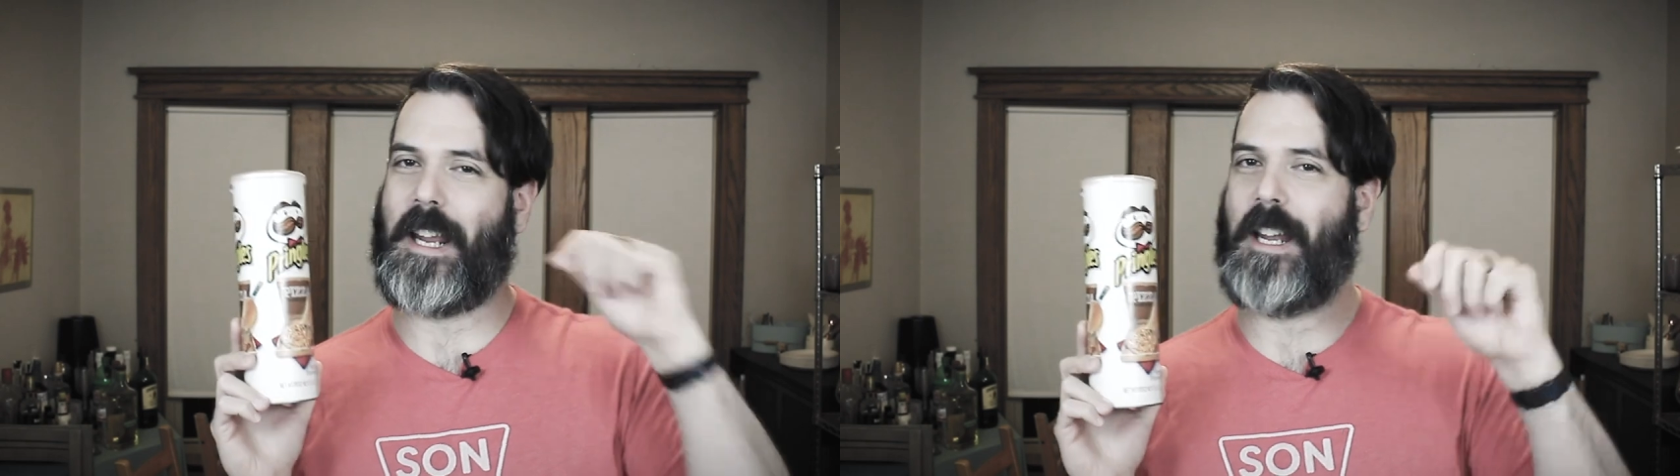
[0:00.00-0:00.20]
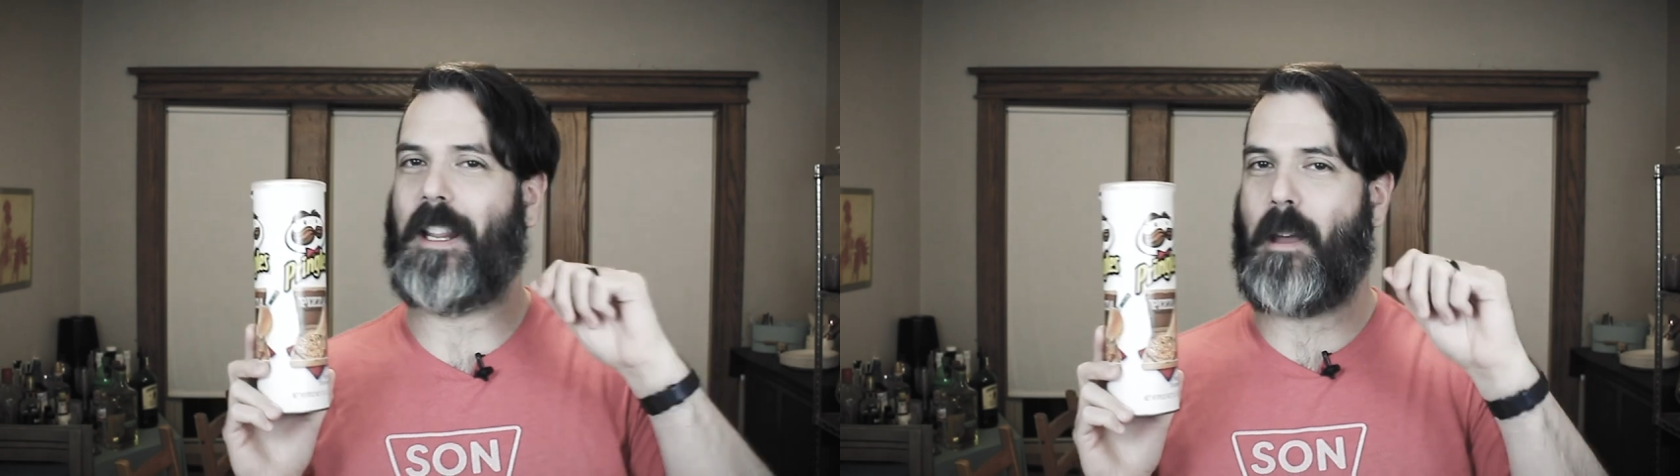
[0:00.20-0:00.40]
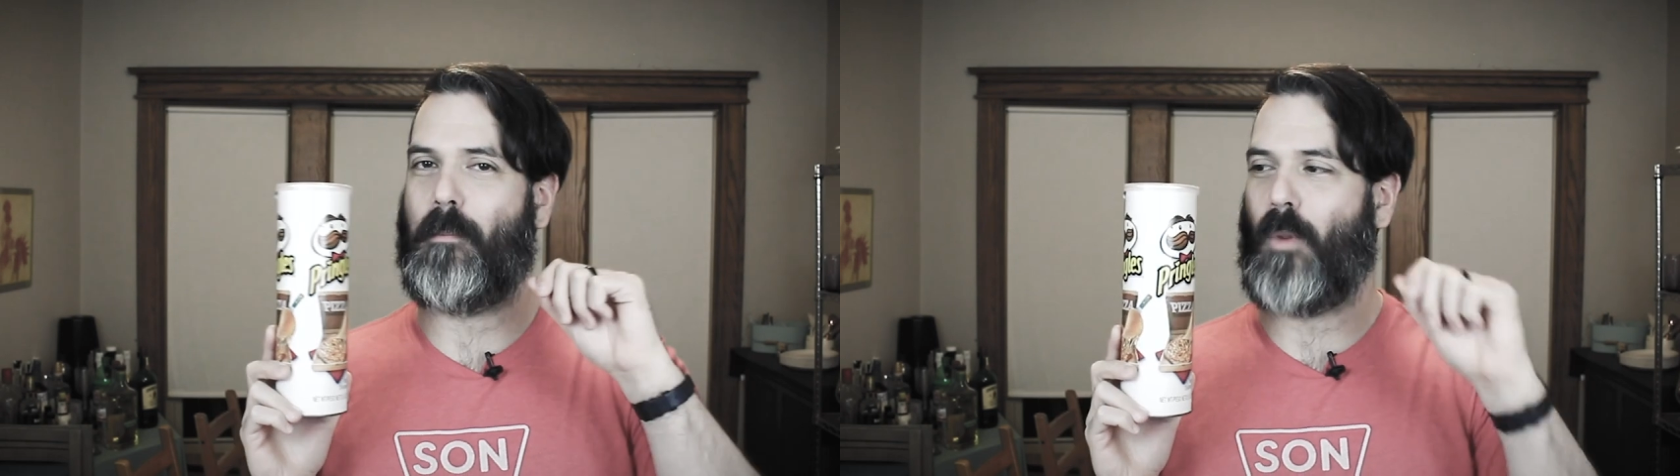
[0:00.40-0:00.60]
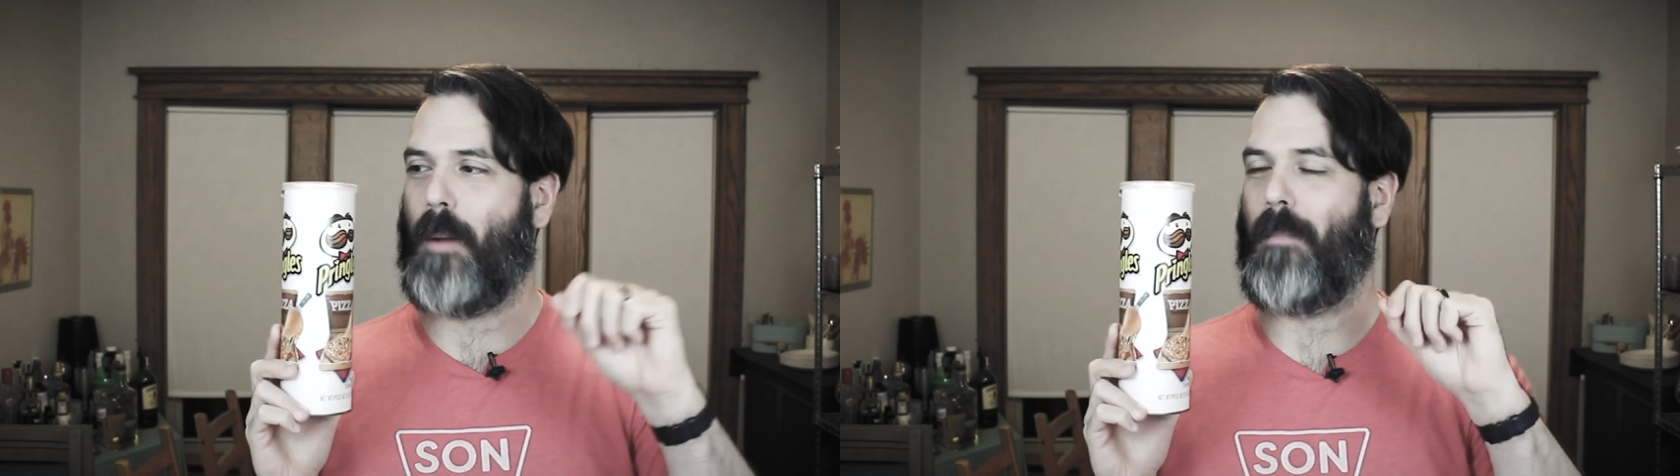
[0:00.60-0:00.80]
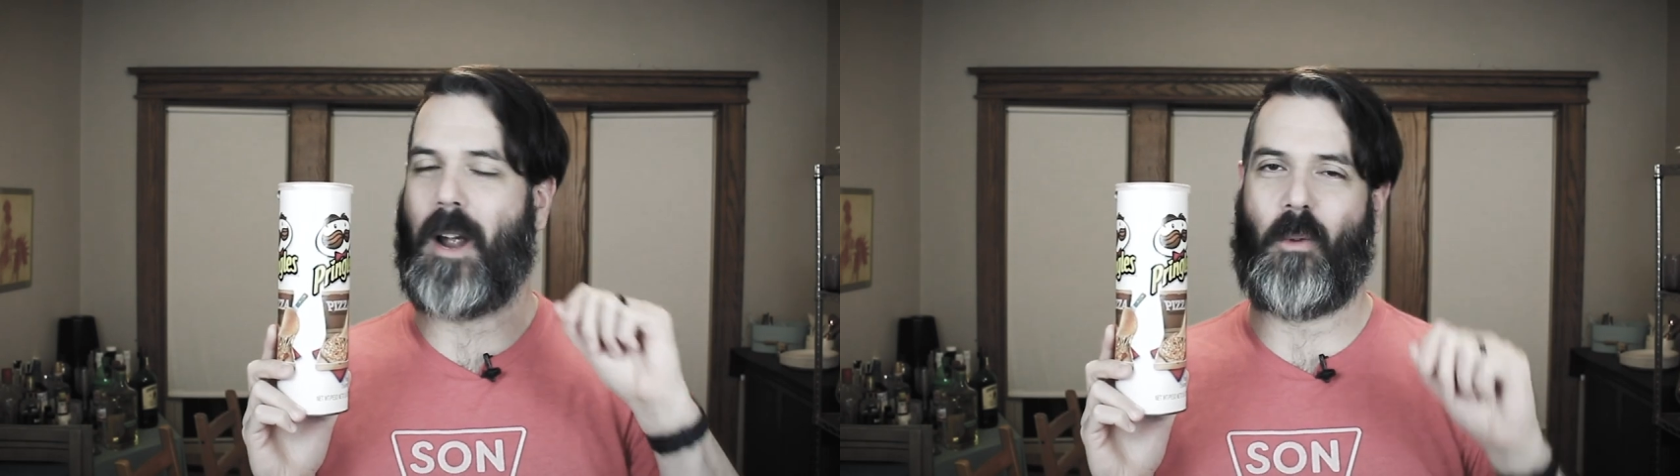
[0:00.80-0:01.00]
eating them
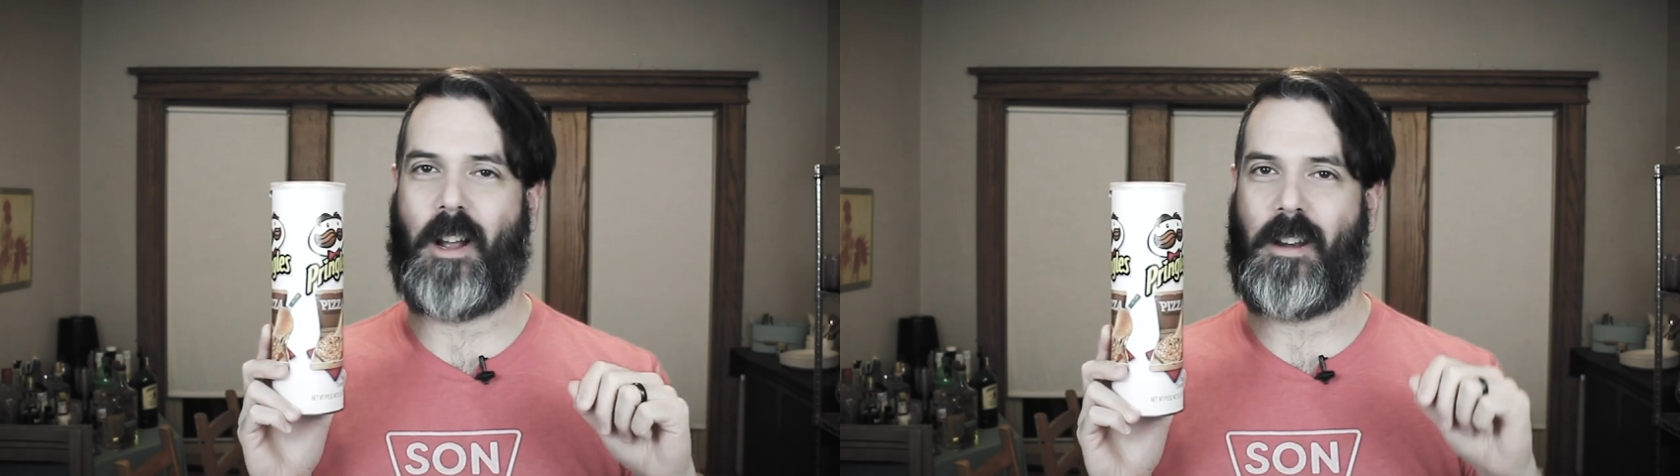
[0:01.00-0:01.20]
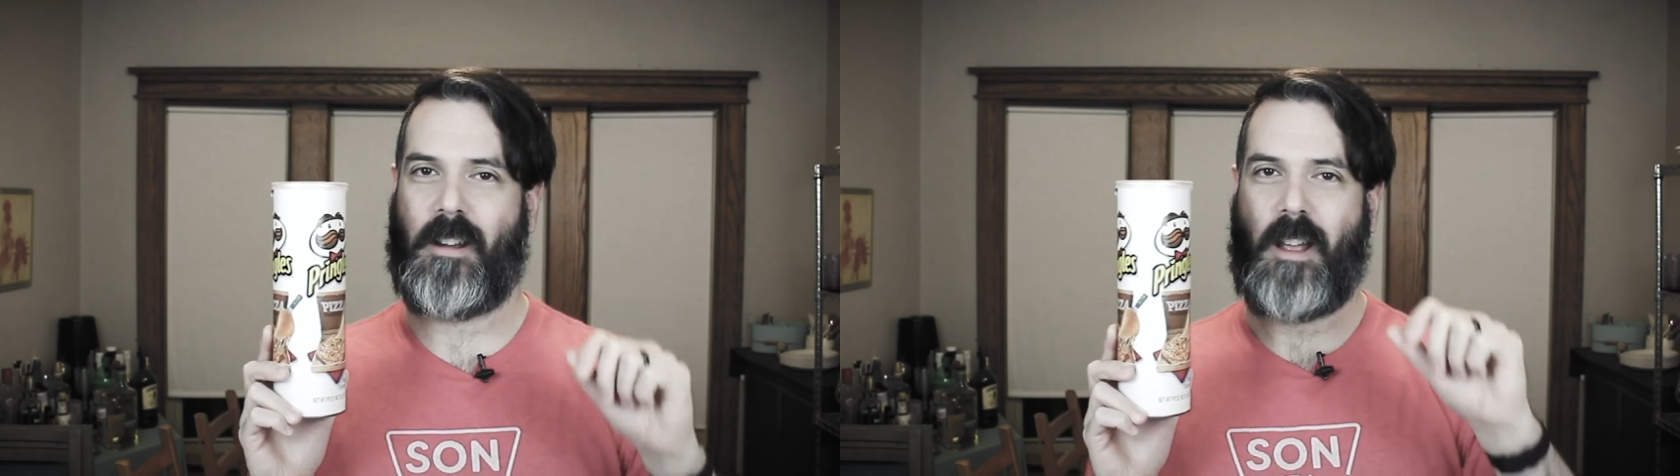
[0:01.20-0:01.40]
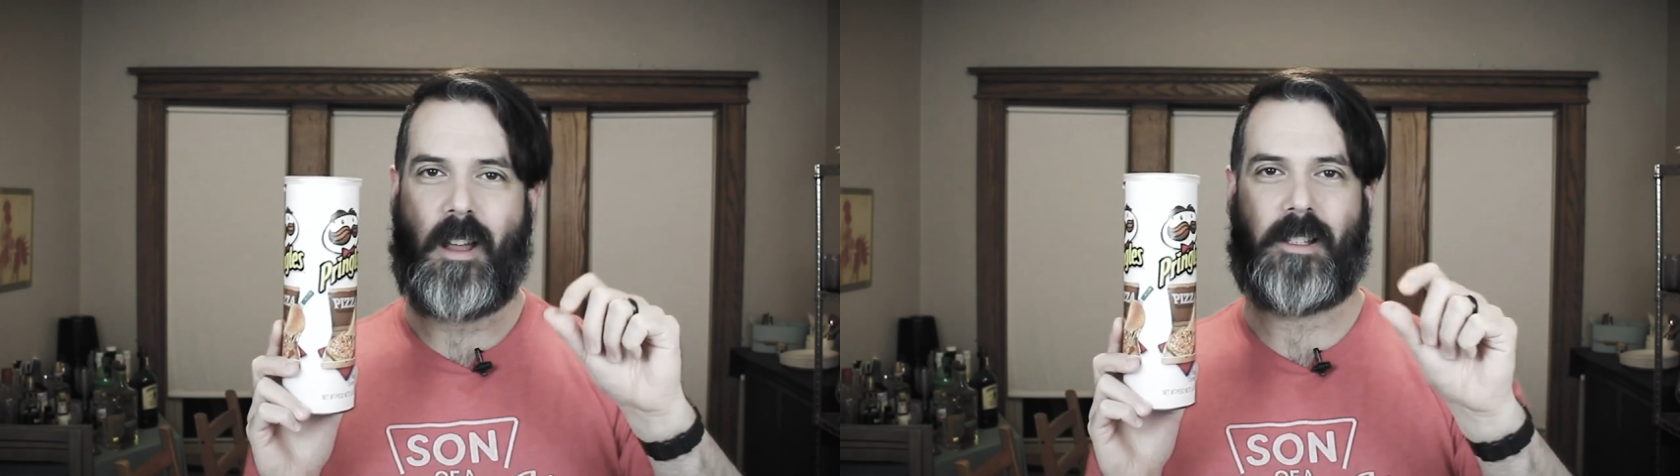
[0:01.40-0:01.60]
one by one,